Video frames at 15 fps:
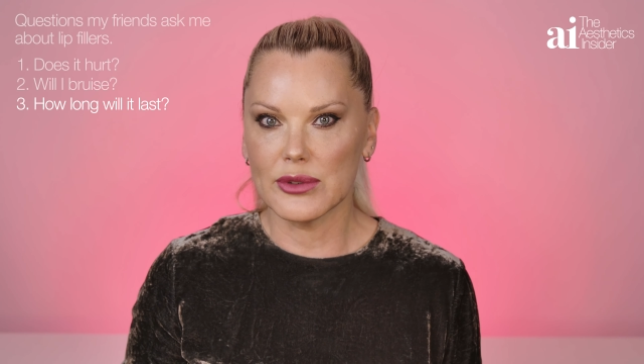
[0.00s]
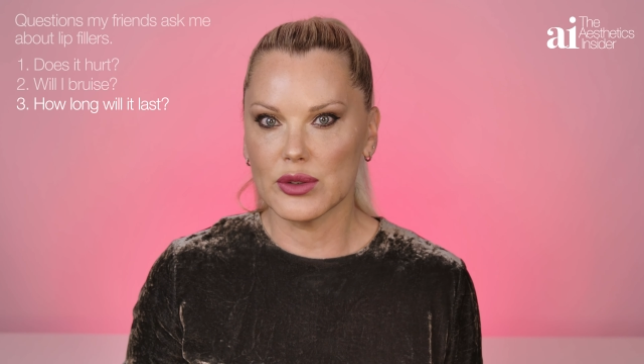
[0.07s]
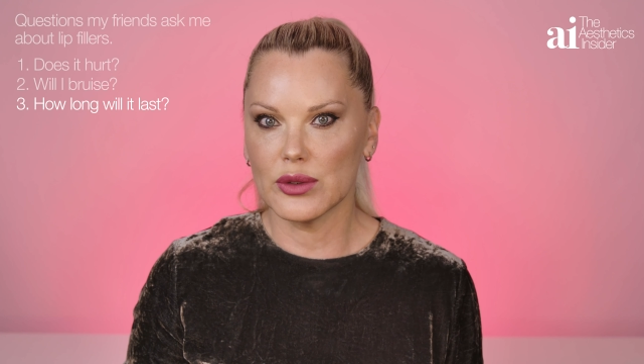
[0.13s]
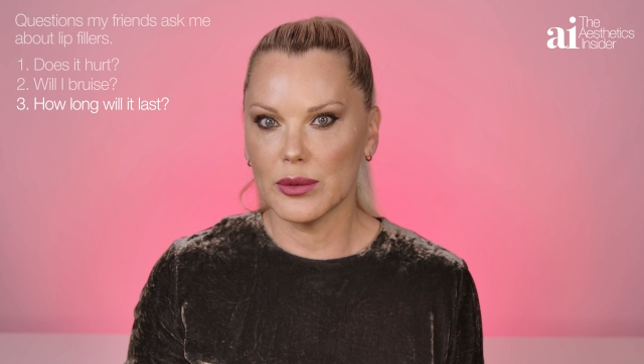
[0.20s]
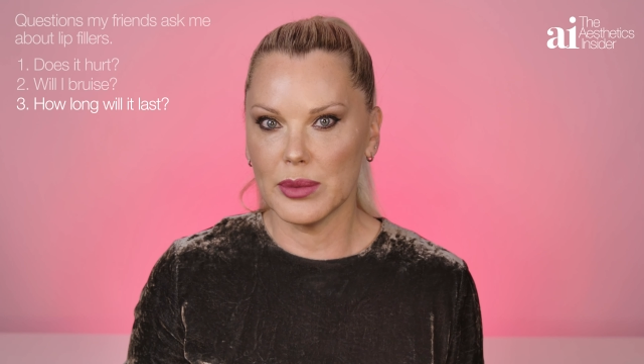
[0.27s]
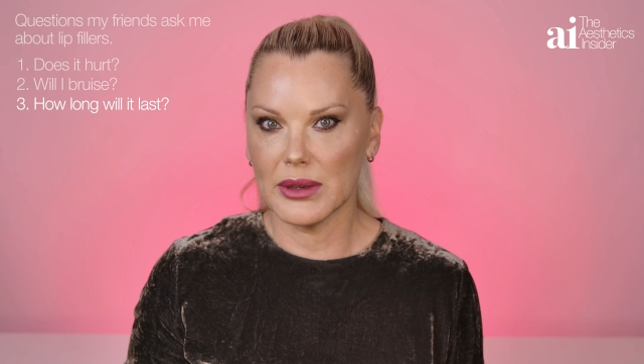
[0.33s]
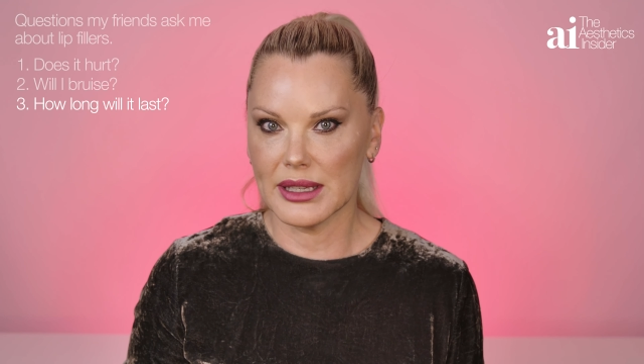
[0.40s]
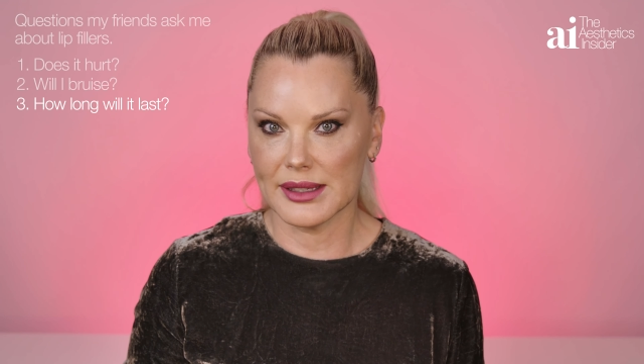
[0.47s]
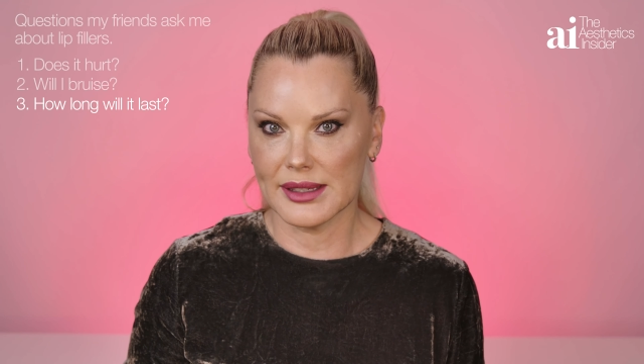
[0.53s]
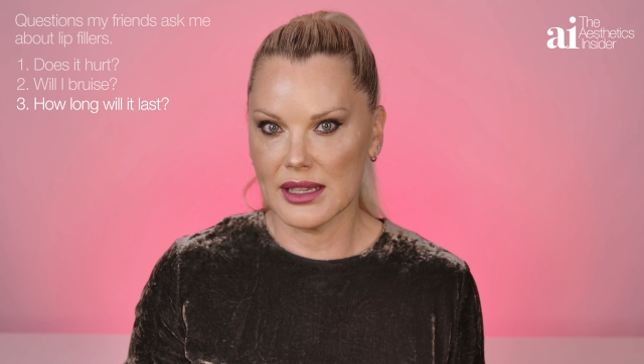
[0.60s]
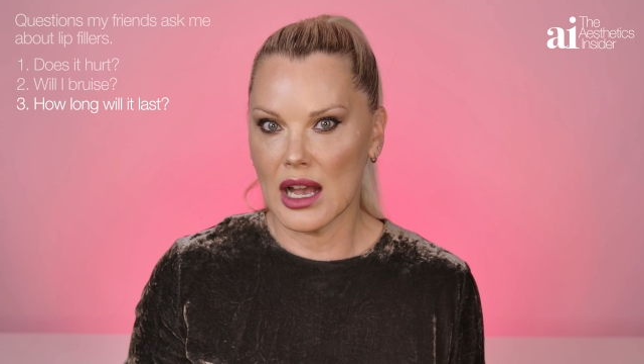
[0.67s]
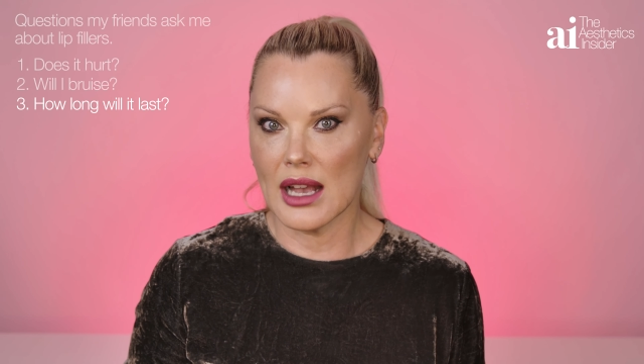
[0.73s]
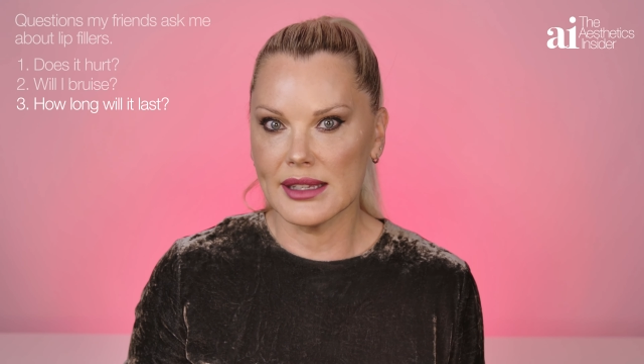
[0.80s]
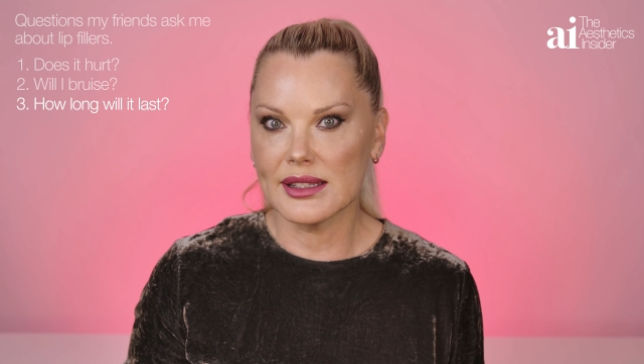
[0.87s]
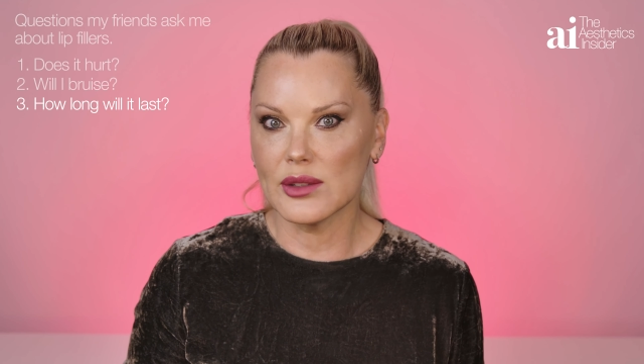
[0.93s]
to a bigger
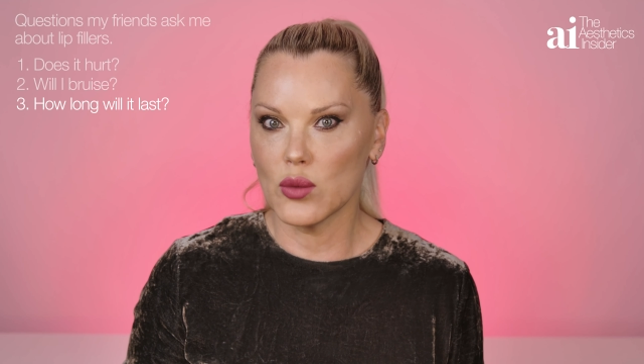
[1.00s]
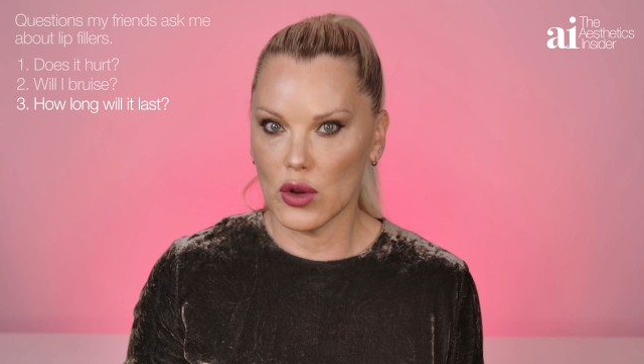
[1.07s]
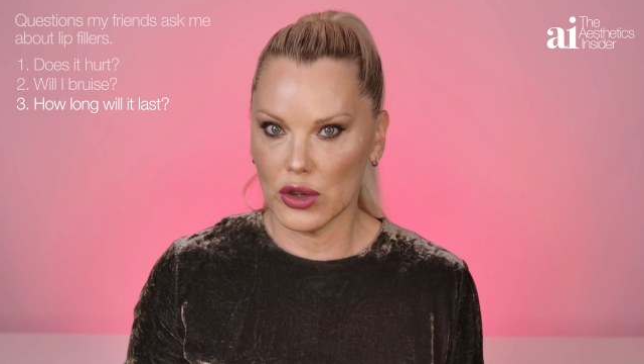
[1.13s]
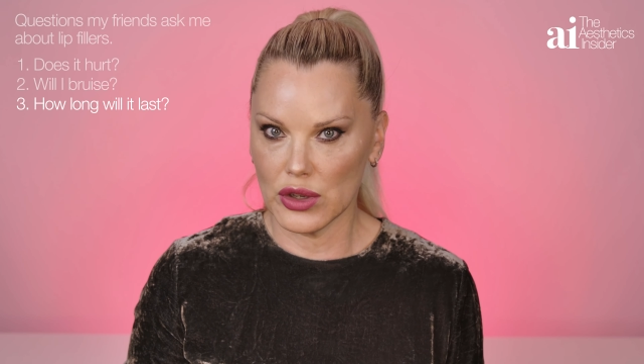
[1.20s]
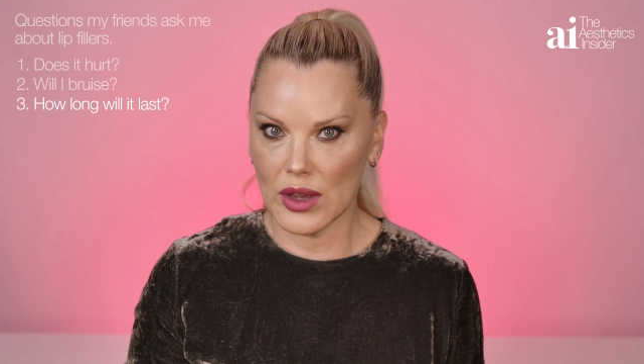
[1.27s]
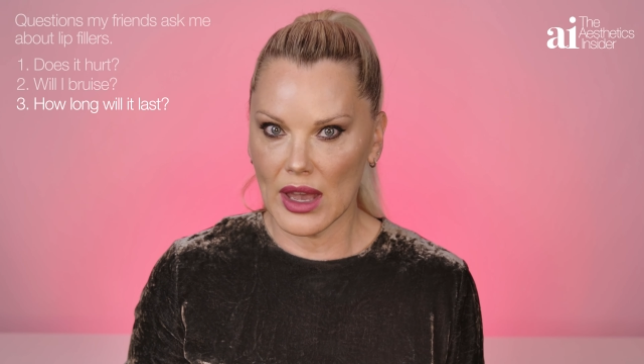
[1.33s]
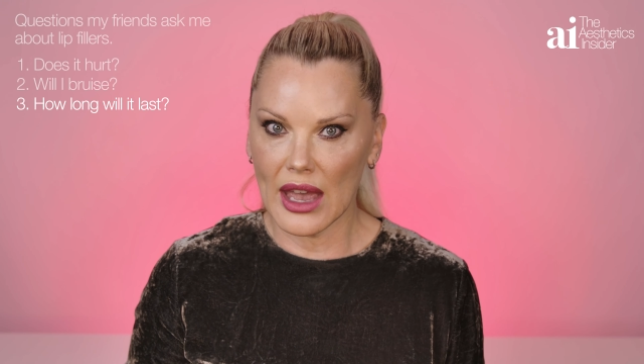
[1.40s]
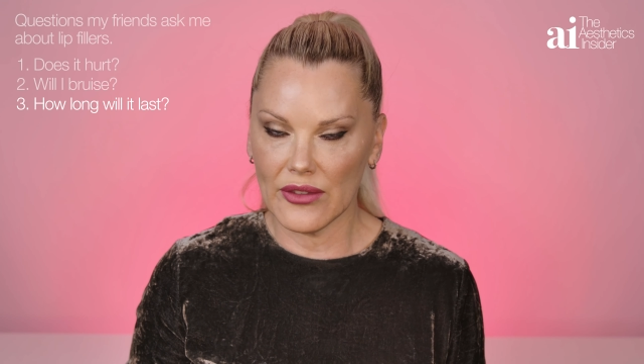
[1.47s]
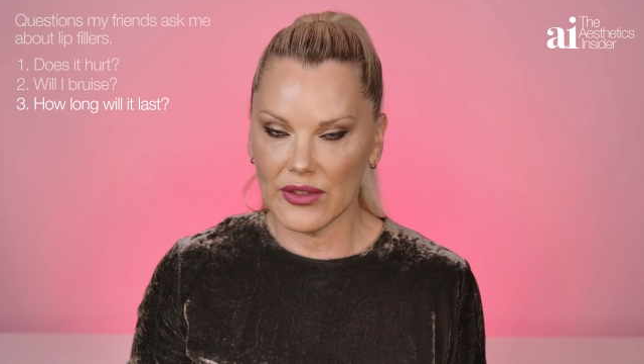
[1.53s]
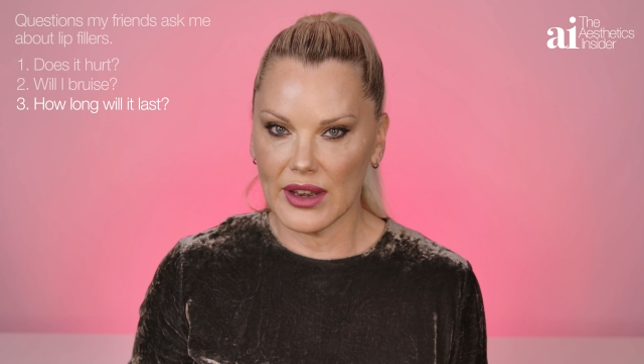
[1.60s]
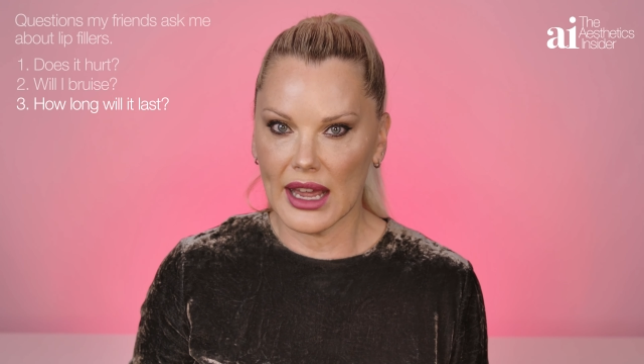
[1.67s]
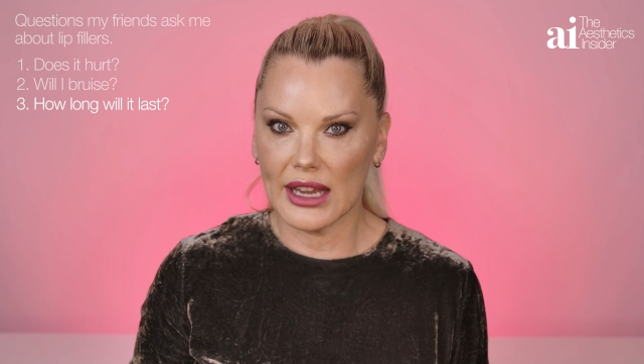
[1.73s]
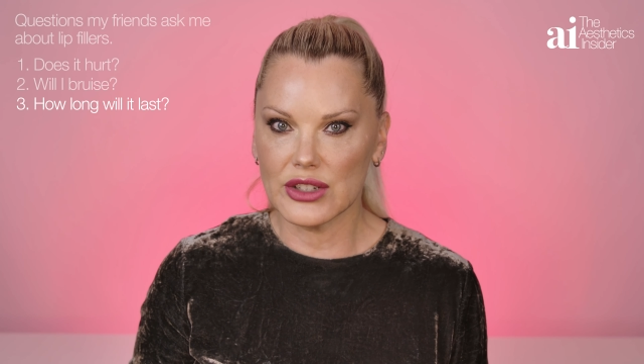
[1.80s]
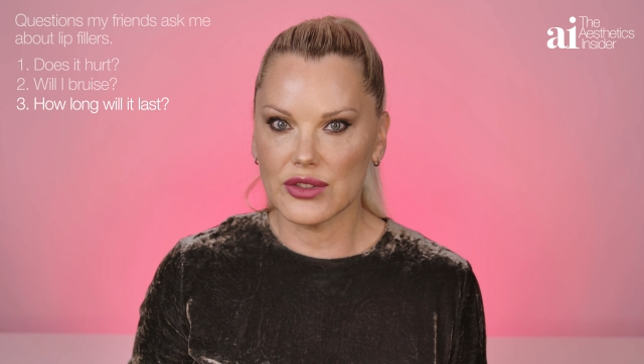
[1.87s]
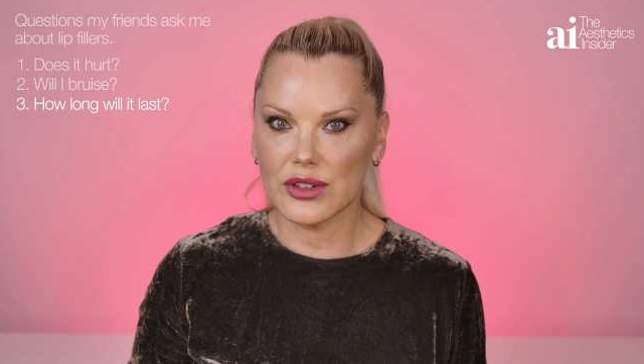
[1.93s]
size than what you have
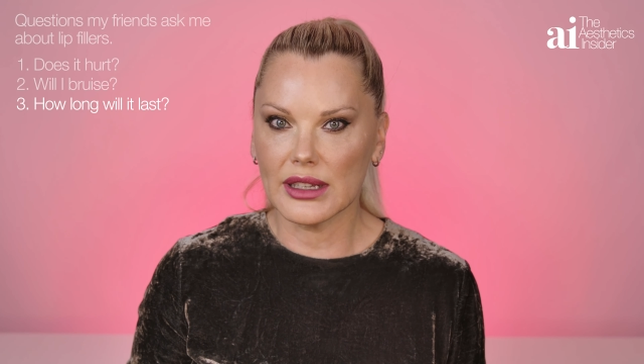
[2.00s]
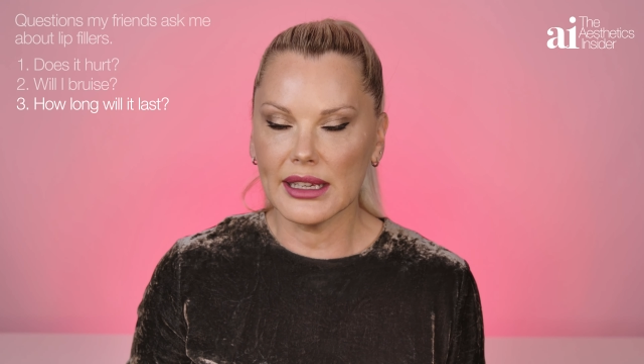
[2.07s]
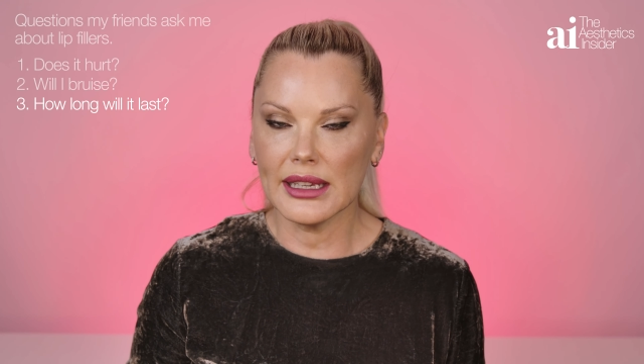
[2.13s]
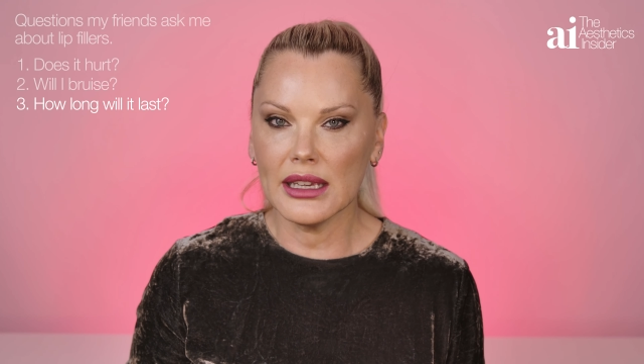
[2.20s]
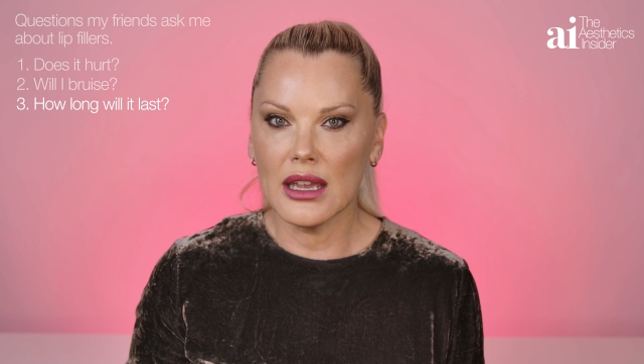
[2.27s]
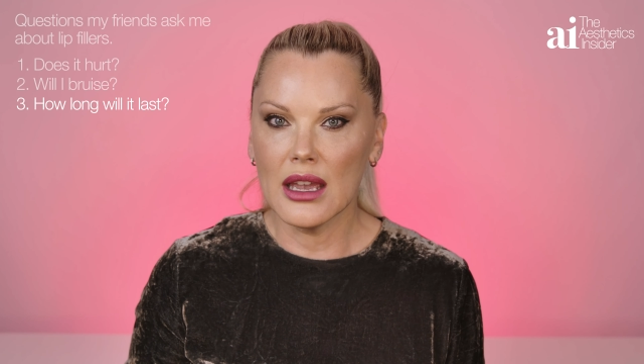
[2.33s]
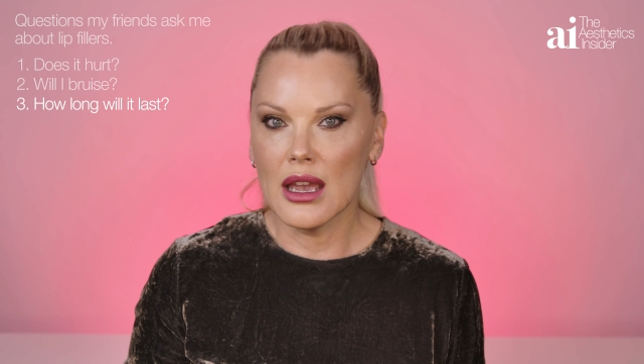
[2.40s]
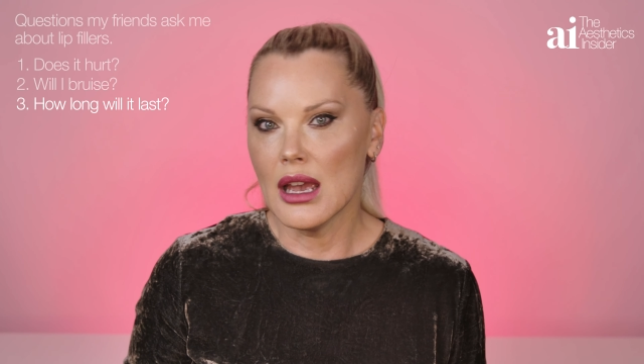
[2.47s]
naturally.